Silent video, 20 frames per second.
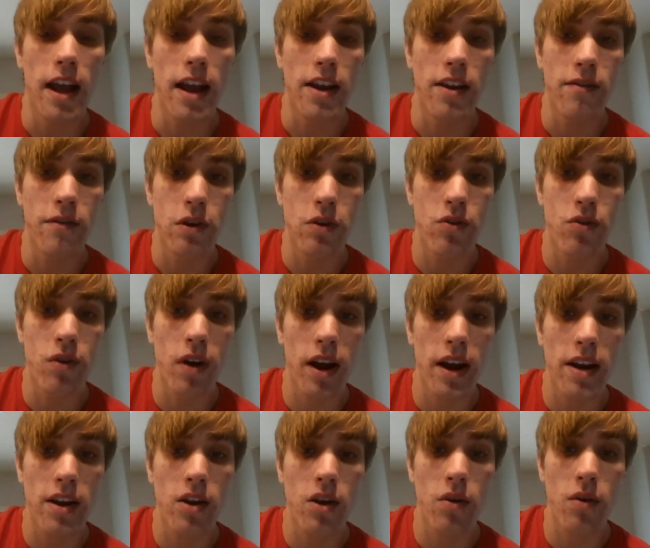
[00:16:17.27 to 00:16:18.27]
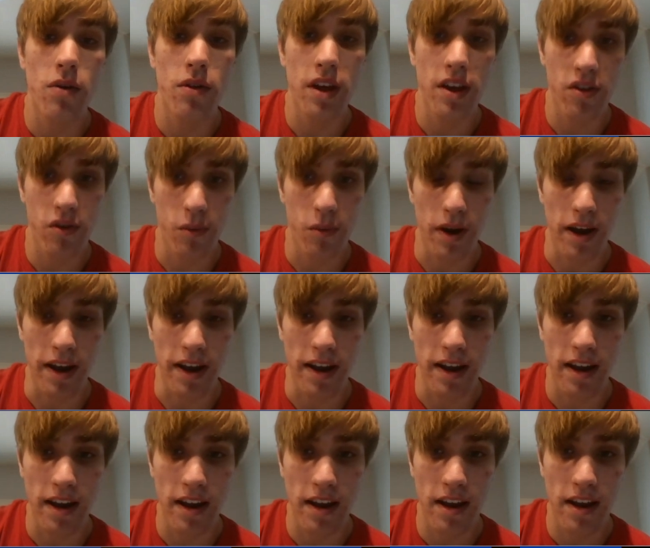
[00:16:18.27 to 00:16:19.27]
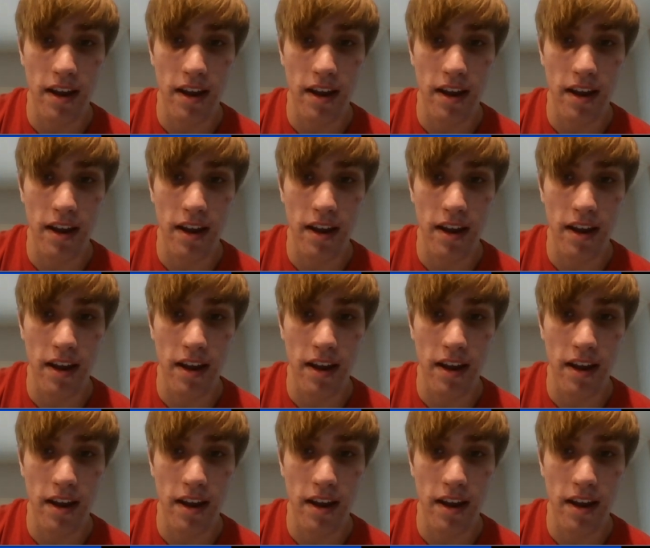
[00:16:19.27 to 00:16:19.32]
And if you try and go this way,